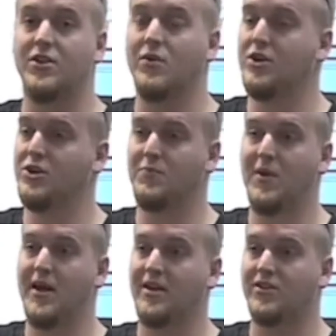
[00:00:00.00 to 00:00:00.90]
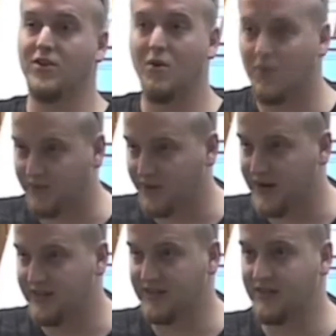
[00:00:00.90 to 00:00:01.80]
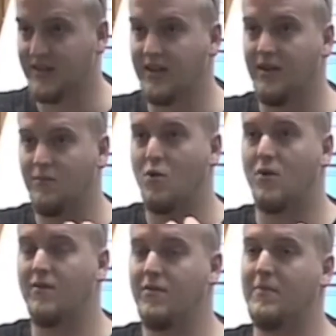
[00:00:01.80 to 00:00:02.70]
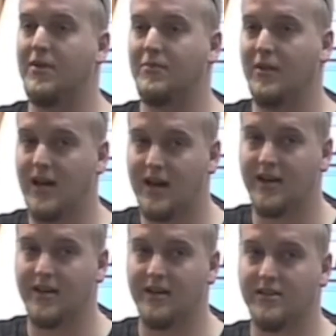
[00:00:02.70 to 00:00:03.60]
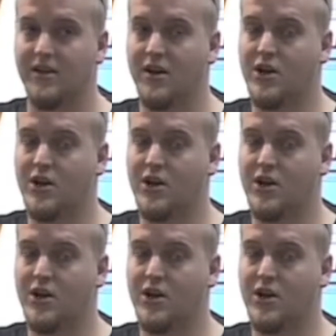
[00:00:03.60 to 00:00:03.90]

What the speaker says: When you're just playing slower phrases and thinking more about the melodic things,